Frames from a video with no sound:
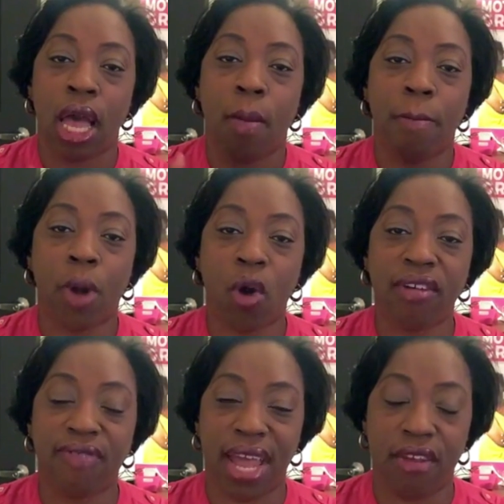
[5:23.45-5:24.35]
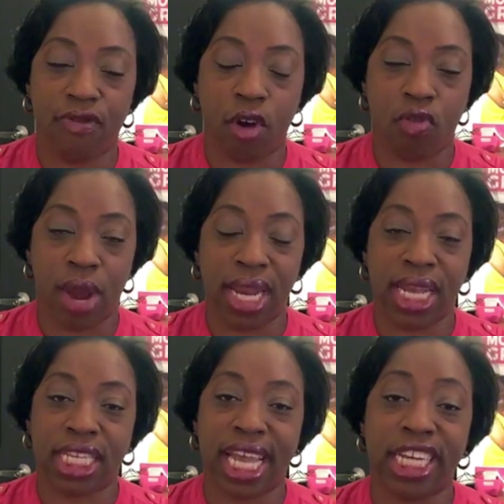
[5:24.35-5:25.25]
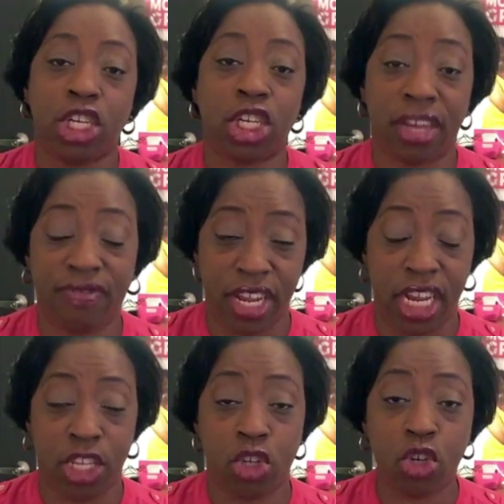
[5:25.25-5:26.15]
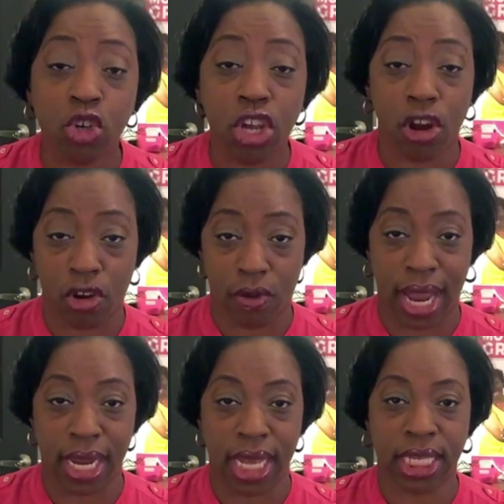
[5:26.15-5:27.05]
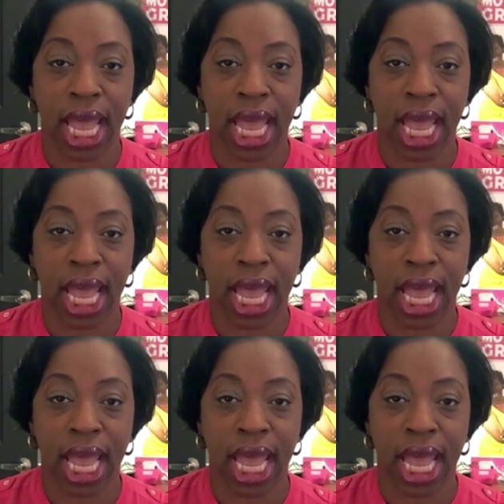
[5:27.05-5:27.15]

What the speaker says: motivated for greatness and shifting into your greatness